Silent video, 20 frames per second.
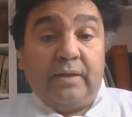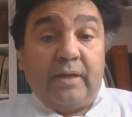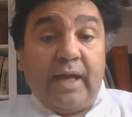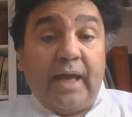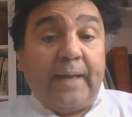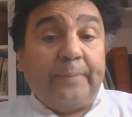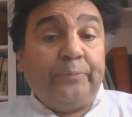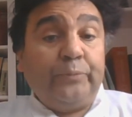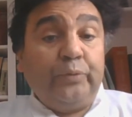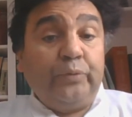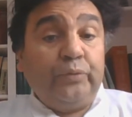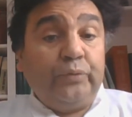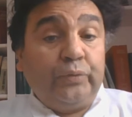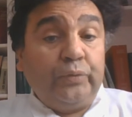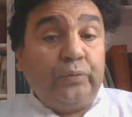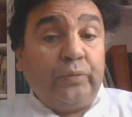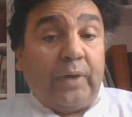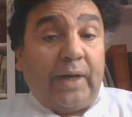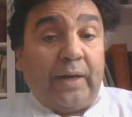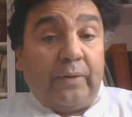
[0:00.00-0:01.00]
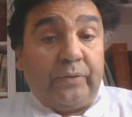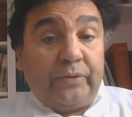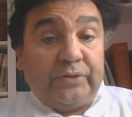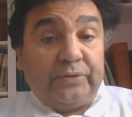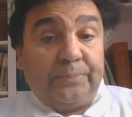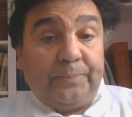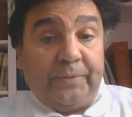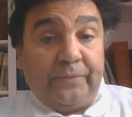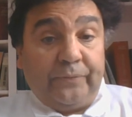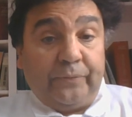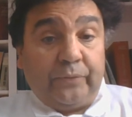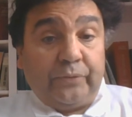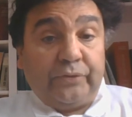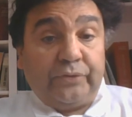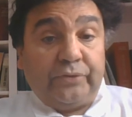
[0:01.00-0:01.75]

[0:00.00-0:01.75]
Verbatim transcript: up to two hours before